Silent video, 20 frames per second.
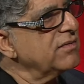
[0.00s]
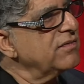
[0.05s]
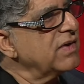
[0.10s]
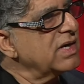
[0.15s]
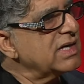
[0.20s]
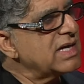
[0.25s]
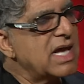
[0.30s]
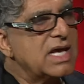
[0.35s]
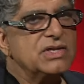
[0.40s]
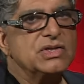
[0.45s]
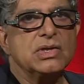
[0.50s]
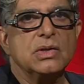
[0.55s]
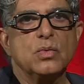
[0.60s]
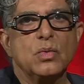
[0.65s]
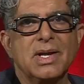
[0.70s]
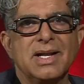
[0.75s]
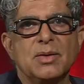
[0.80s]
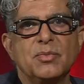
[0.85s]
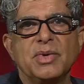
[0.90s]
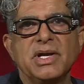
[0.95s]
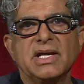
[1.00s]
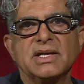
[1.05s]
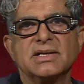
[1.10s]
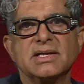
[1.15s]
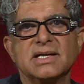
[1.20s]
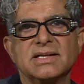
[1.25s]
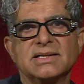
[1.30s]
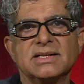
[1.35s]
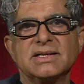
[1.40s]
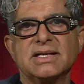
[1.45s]
Financial well being
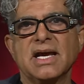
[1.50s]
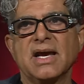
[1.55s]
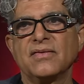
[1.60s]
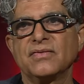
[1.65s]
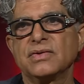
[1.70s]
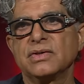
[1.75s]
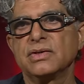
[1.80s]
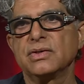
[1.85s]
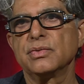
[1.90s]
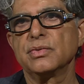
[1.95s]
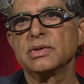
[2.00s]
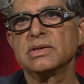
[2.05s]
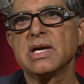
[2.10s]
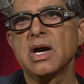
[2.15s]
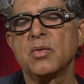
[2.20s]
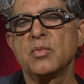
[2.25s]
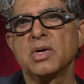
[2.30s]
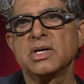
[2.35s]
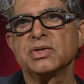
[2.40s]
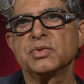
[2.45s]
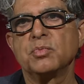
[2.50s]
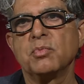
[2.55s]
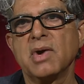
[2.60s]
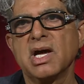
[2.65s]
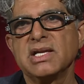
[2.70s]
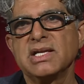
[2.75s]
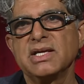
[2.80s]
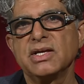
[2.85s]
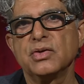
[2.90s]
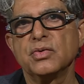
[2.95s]
doesn't have to do with how much
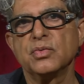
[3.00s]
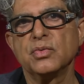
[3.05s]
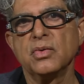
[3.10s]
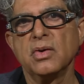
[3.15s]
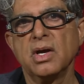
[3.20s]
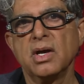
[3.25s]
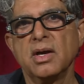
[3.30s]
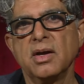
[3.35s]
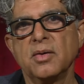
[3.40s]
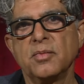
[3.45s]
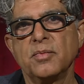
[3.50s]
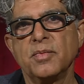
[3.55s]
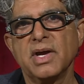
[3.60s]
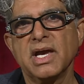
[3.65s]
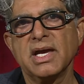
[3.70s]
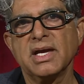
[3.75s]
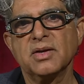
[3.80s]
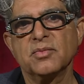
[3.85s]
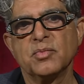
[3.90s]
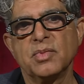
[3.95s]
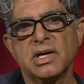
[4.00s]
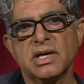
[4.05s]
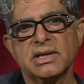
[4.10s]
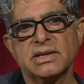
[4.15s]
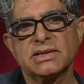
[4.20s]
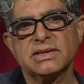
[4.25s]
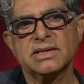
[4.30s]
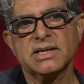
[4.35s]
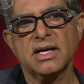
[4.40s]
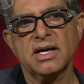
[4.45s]
money you make,
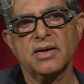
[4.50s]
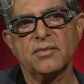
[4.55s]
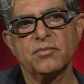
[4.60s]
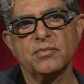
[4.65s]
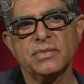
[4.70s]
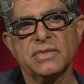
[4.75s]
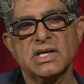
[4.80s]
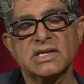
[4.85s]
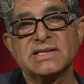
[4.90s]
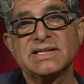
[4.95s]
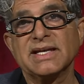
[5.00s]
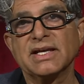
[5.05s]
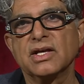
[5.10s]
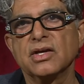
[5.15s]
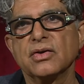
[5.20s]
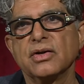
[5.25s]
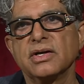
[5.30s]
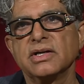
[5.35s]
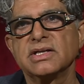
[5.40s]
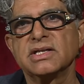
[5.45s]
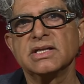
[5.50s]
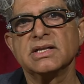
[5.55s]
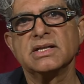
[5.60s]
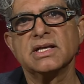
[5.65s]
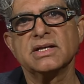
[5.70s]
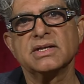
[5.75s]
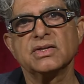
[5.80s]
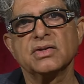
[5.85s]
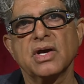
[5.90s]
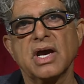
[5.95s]
but uh, the security
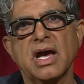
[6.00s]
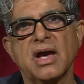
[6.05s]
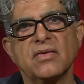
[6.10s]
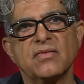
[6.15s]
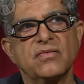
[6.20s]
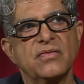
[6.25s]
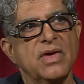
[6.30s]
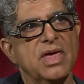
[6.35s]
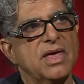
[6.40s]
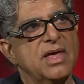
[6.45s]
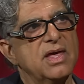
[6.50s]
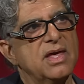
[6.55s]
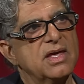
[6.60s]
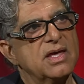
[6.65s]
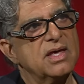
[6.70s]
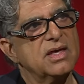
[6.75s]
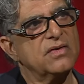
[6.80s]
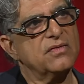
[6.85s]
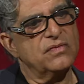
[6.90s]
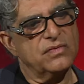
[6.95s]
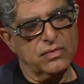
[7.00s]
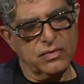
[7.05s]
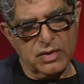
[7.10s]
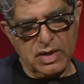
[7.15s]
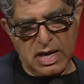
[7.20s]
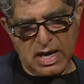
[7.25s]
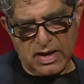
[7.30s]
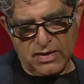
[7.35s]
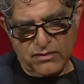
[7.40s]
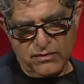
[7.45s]
that you have if you
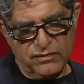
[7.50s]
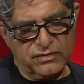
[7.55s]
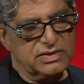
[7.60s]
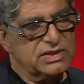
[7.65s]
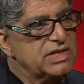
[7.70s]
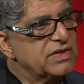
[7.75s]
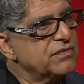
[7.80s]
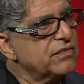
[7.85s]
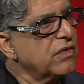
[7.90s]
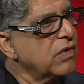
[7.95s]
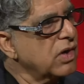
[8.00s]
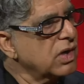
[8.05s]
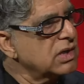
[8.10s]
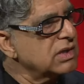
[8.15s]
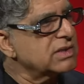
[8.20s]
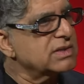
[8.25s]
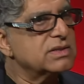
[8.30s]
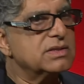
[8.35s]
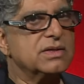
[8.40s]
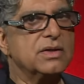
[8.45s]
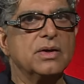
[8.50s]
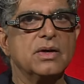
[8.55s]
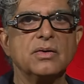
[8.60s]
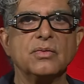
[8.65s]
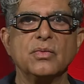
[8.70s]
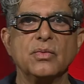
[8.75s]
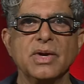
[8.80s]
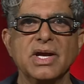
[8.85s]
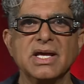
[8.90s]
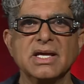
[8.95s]
have default uh,
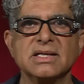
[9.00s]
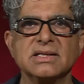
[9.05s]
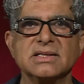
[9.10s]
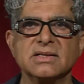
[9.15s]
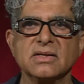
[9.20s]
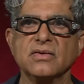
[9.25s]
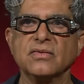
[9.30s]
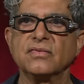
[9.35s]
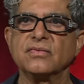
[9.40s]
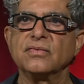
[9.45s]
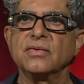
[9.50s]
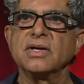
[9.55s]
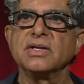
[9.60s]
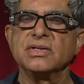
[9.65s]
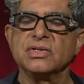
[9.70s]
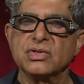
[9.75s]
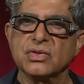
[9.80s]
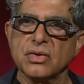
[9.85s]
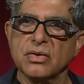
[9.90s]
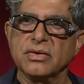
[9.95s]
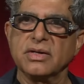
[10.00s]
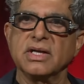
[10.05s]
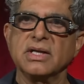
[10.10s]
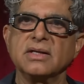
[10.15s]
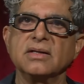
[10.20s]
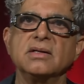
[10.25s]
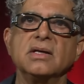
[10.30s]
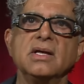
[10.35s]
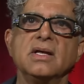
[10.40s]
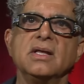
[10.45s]
ways of
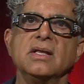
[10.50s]
ensuring